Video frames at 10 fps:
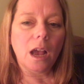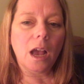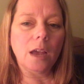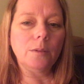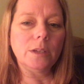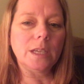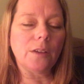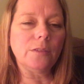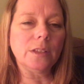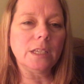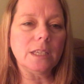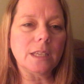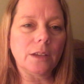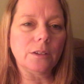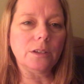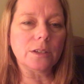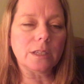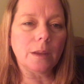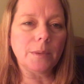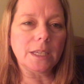I would definitely settle your
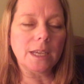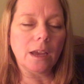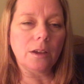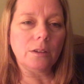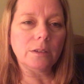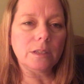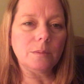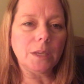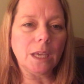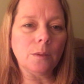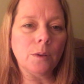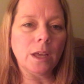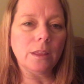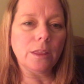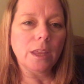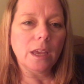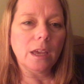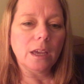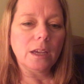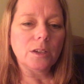stomach down to begin with.
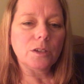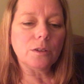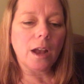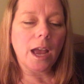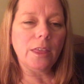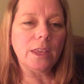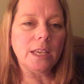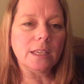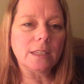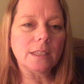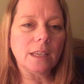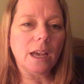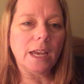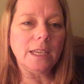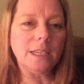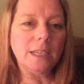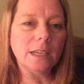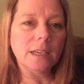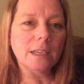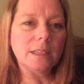Try these
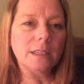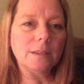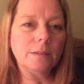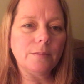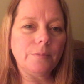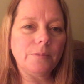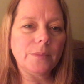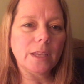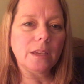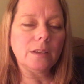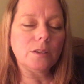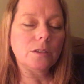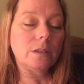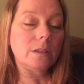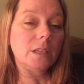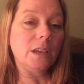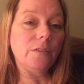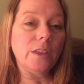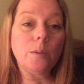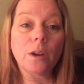ideas. See
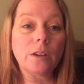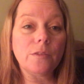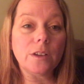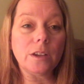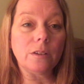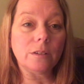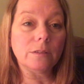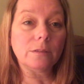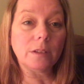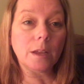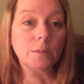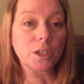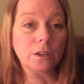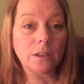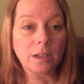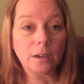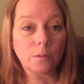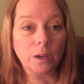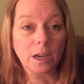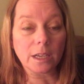if they work for you. I'm sure they're going to
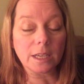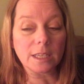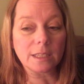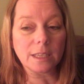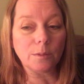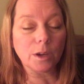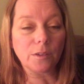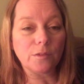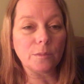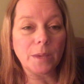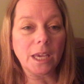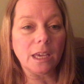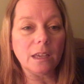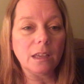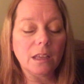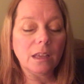work because they work for me.